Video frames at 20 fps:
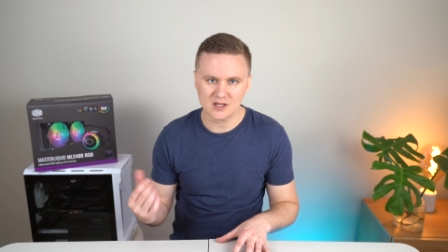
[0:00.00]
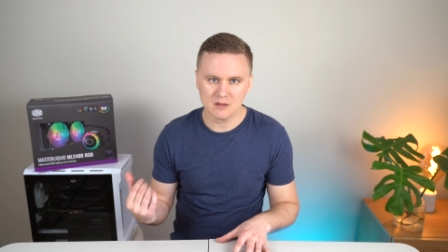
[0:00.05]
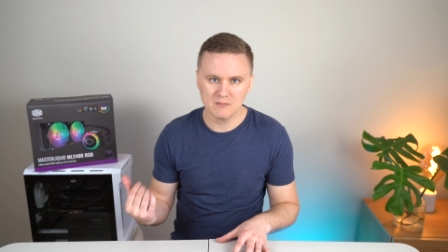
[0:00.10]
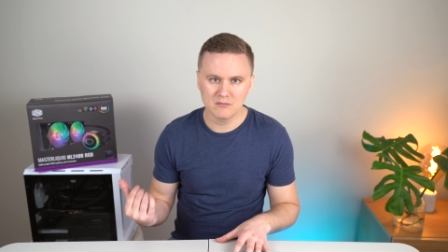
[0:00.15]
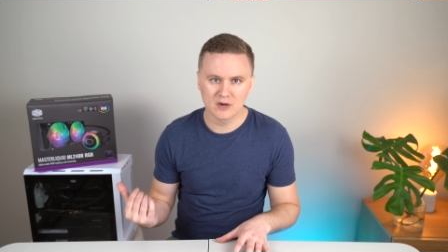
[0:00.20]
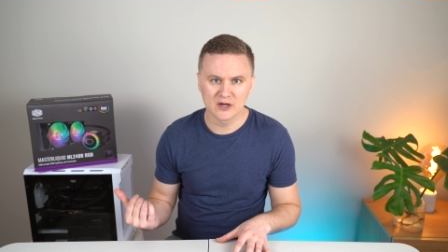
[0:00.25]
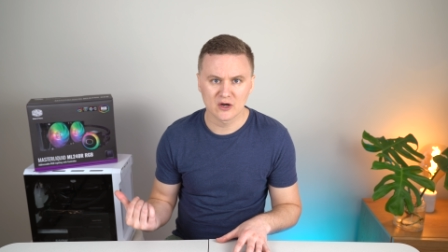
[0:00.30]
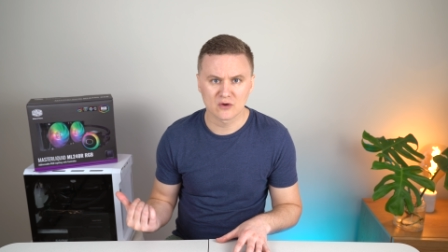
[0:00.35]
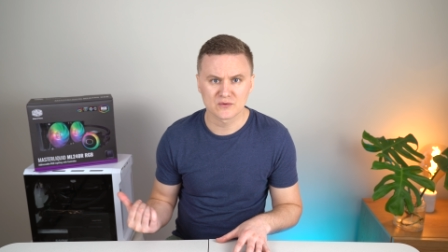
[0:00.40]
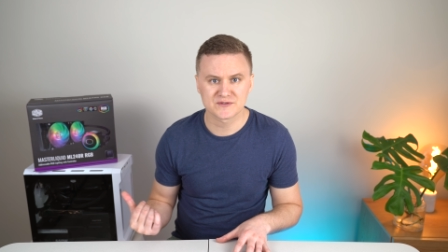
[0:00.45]

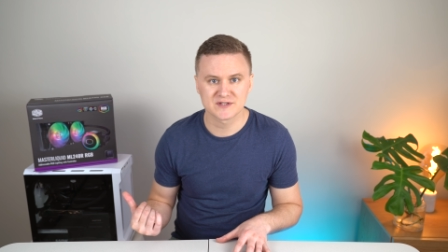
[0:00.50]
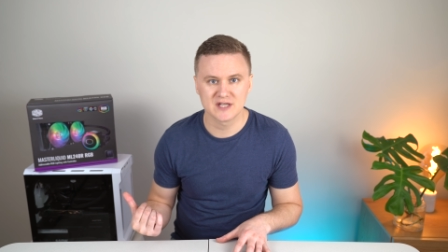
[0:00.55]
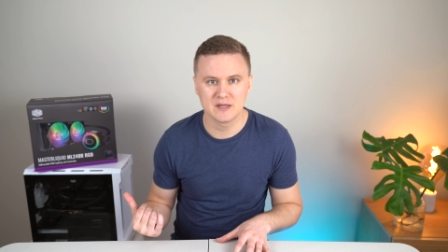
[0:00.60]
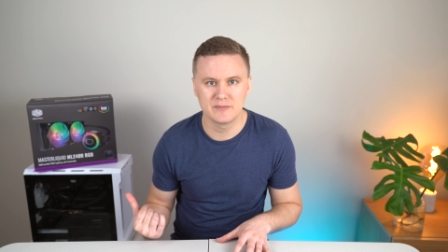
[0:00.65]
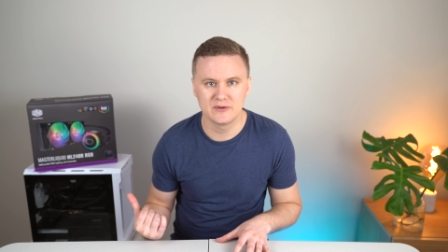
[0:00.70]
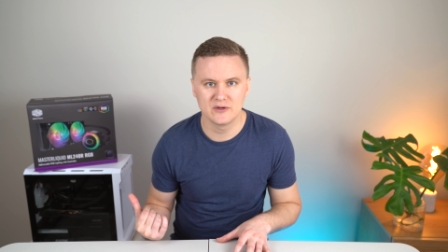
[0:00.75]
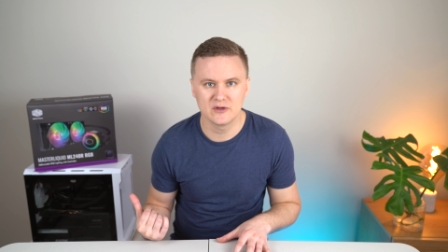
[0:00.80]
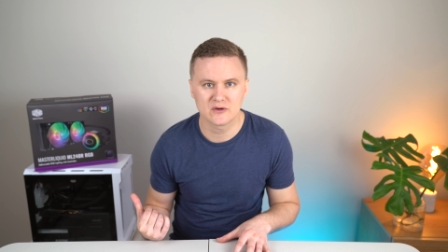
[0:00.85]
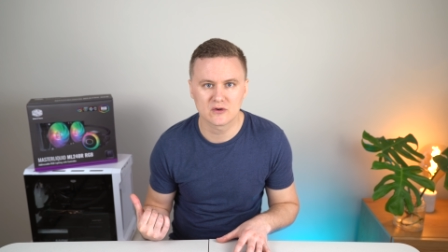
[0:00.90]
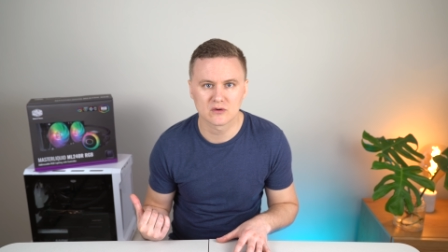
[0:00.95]
my old
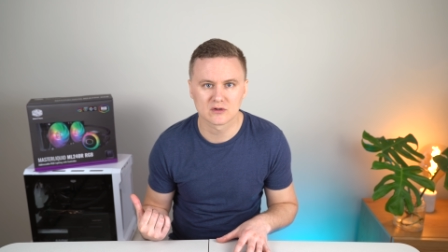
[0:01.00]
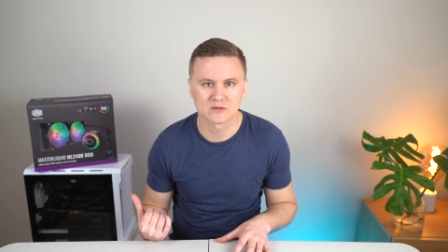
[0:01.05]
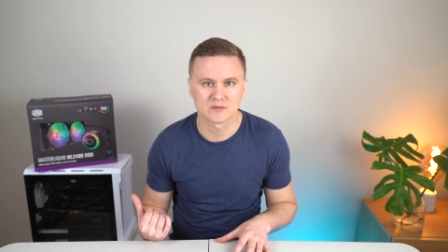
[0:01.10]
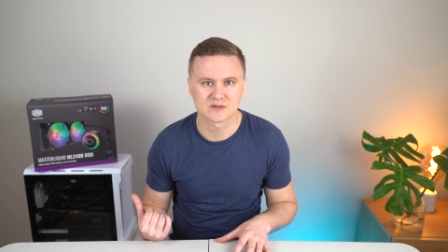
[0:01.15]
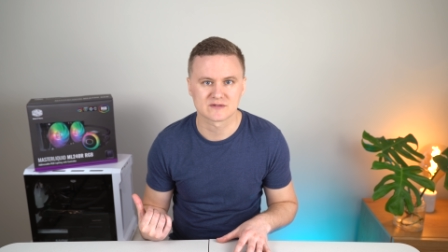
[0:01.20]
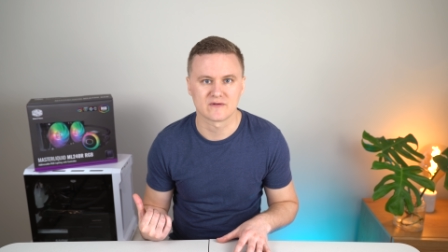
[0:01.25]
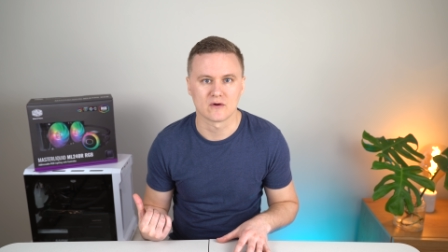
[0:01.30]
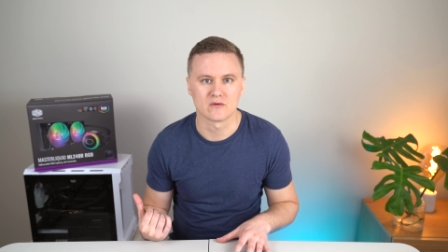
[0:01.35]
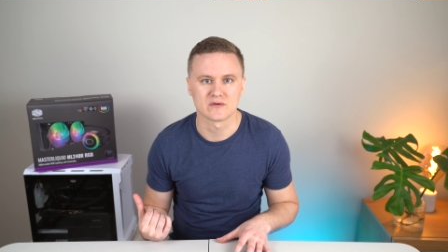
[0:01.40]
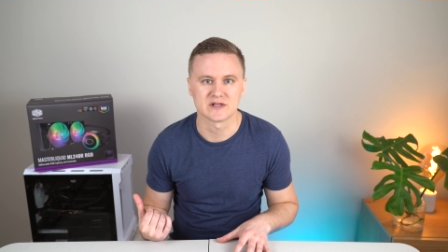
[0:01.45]
CPU cooler
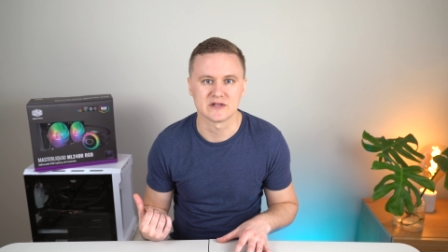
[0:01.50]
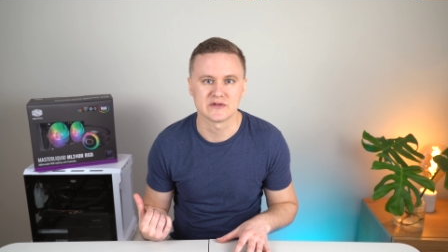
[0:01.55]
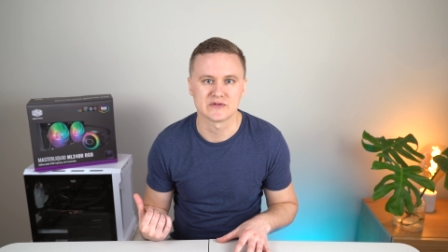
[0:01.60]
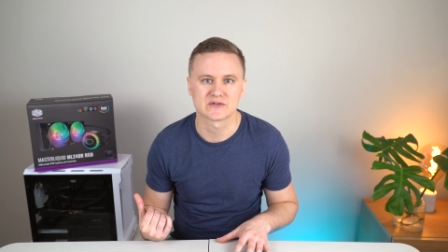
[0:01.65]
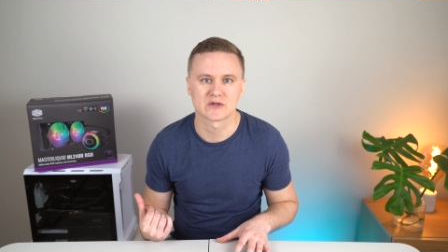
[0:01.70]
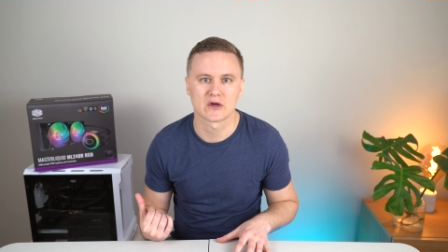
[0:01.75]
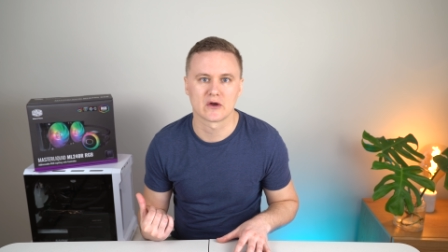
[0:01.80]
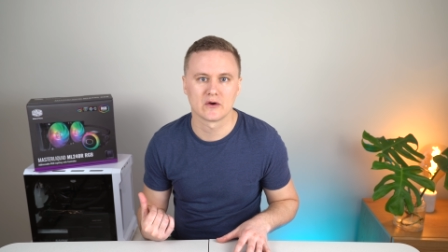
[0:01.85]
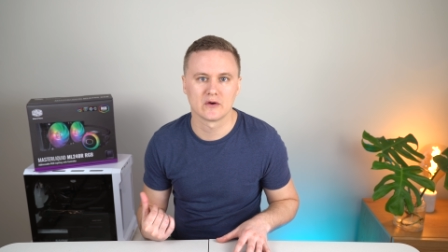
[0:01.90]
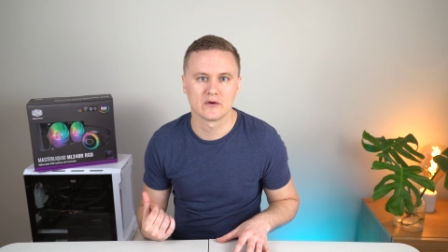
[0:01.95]
was faulty.
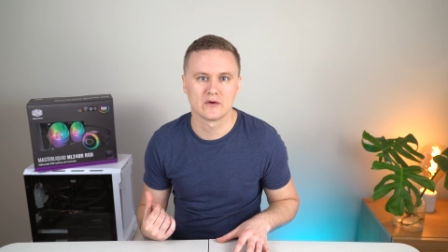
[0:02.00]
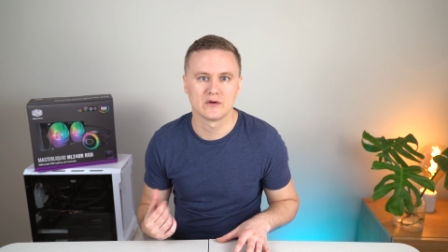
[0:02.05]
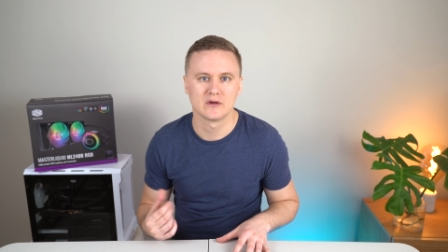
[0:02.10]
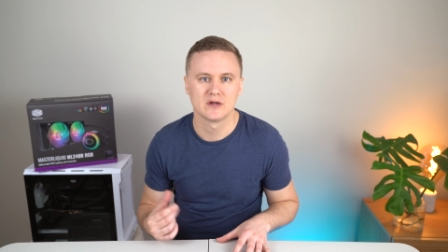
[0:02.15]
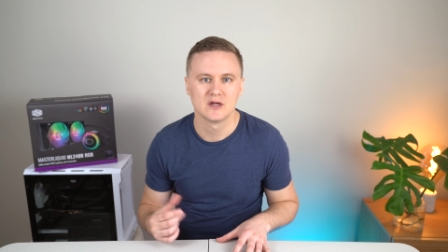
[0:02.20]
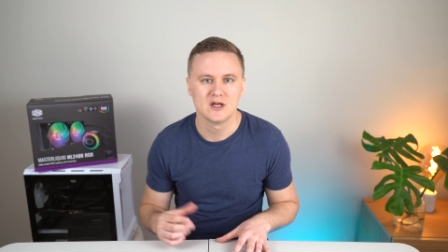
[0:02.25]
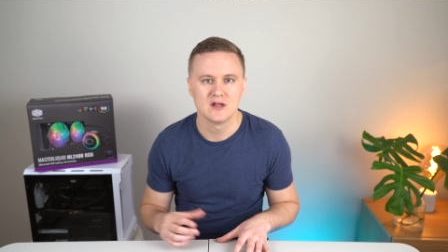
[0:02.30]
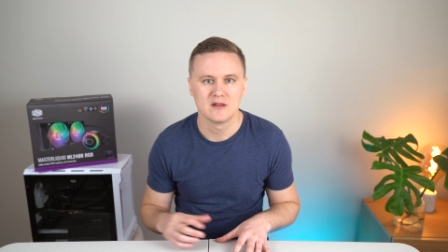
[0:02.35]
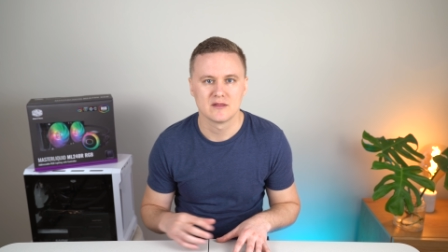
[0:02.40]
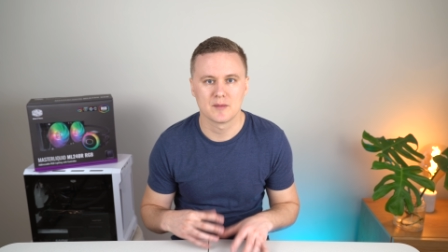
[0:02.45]
So
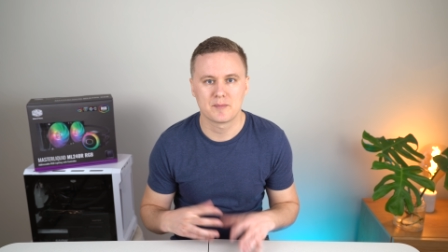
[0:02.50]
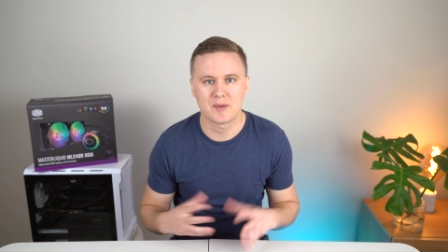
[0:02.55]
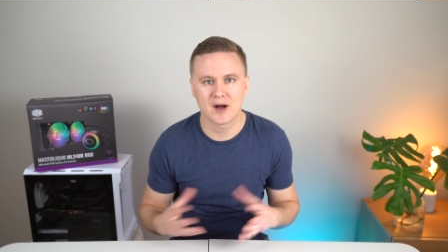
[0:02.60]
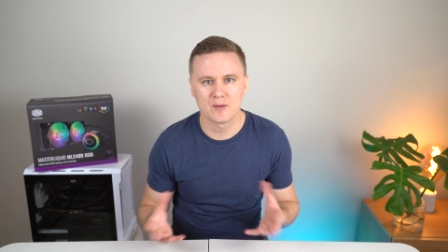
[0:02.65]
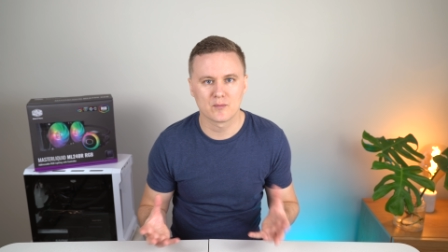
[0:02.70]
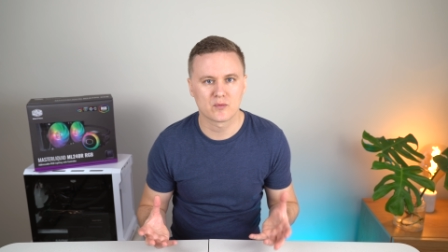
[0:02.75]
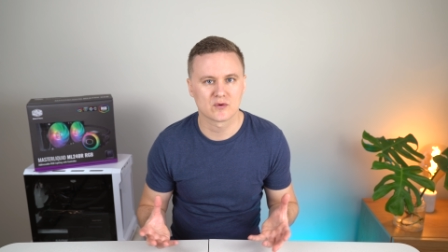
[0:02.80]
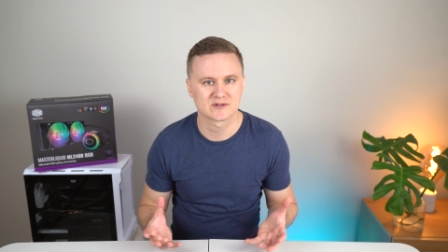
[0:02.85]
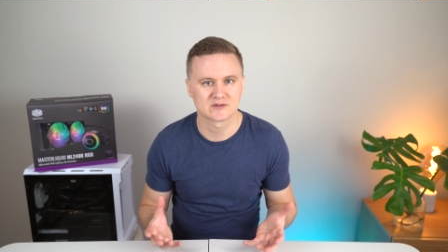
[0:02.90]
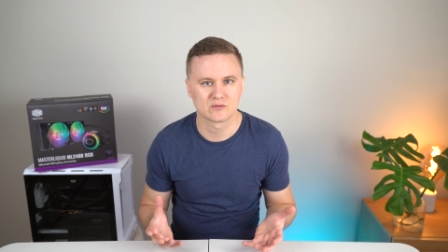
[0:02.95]
the
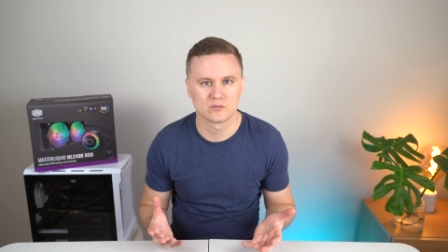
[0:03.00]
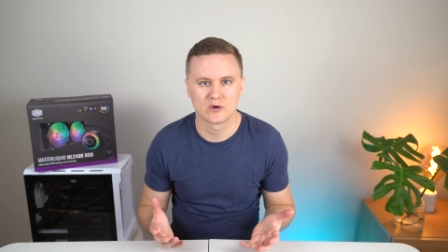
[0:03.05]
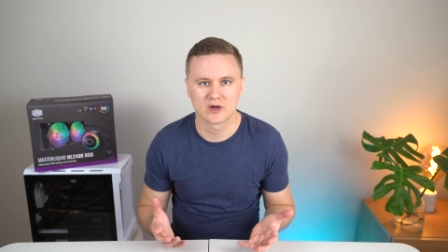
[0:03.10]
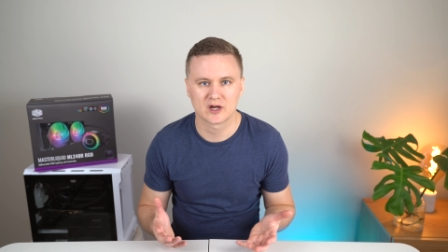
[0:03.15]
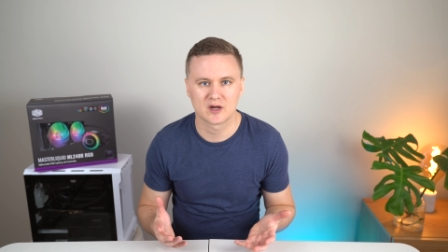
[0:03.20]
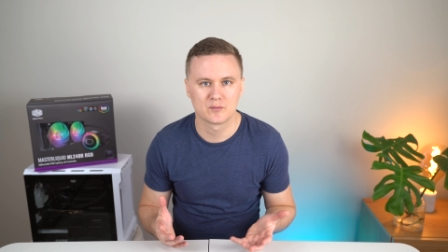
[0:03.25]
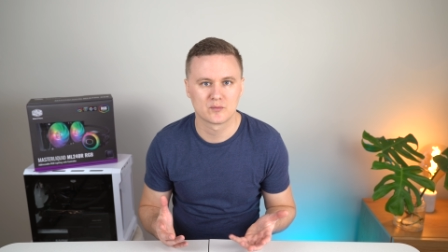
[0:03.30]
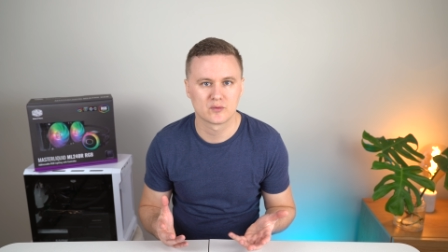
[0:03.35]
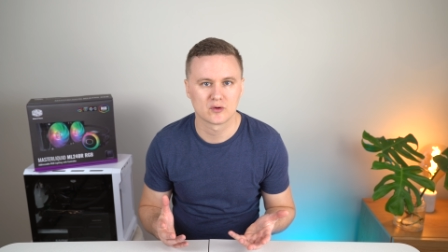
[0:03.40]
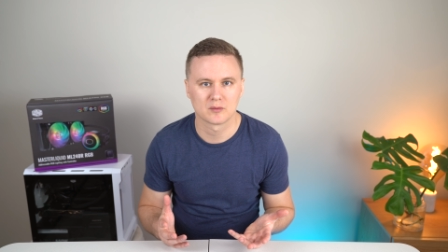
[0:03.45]
pump wasn't
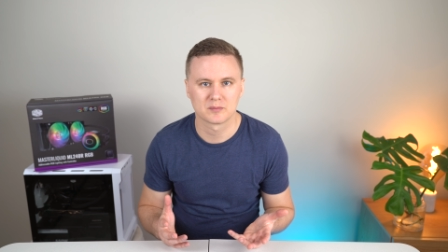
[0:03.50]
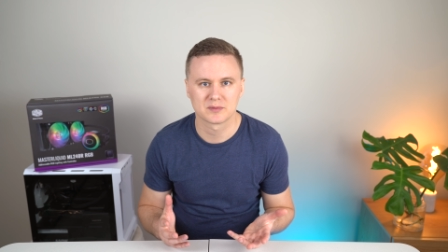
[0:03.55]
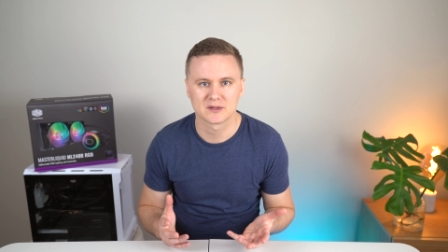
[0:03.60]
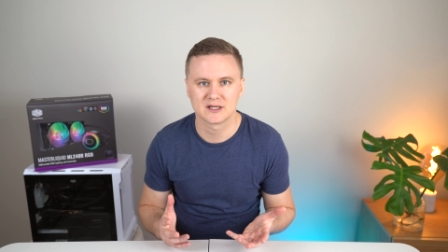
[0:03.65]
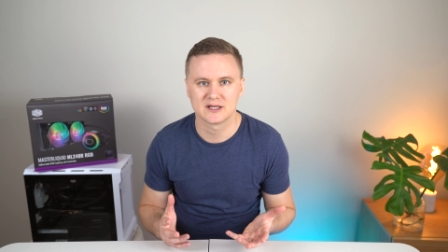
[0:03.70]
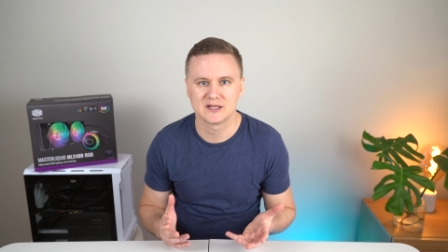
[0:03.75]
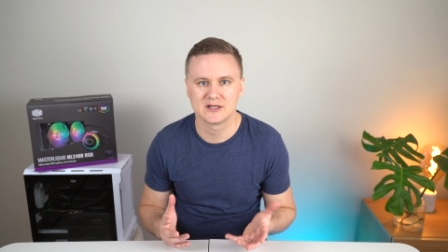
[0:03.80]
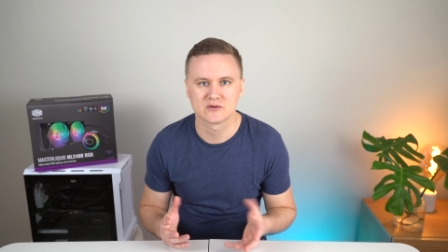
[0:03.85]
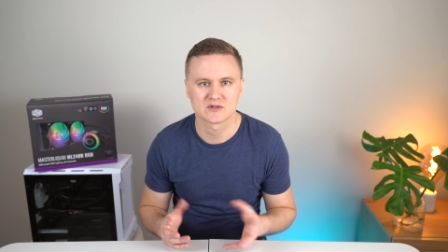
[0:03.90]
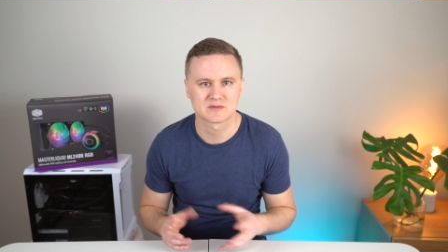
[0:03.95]
working
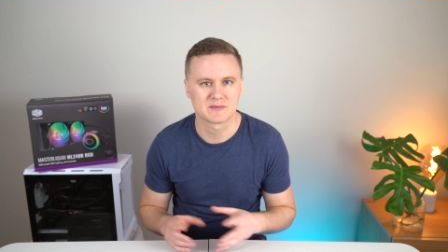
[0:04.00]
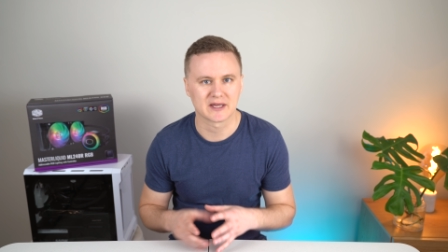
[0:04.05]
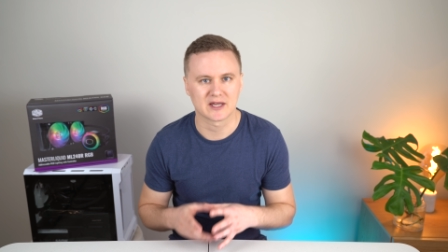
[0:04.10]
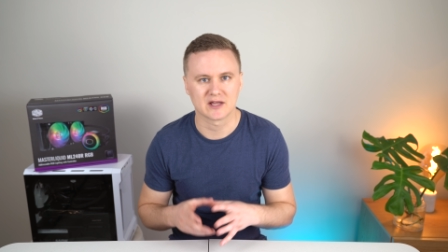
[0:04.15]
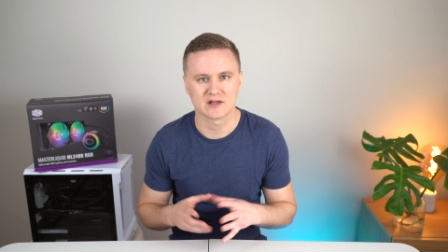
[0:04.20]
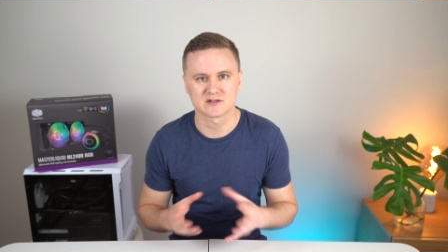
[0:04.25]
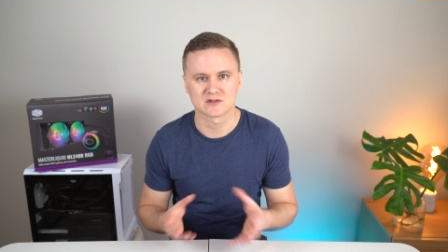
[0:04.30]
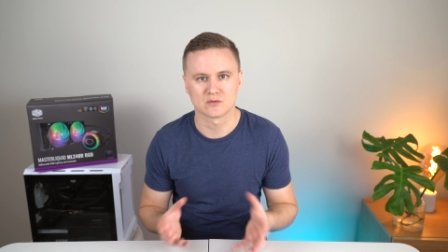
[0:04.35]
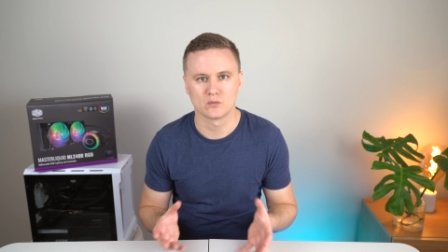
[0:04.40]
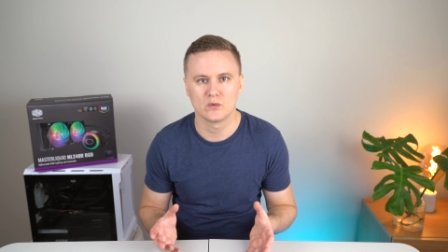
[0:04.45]
properly, it was
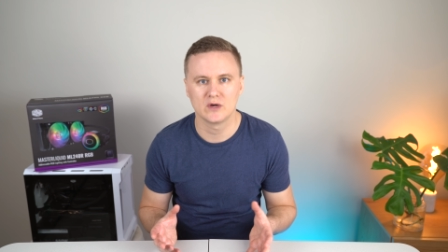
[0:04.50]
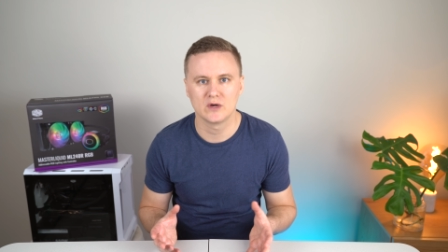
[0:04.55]
making some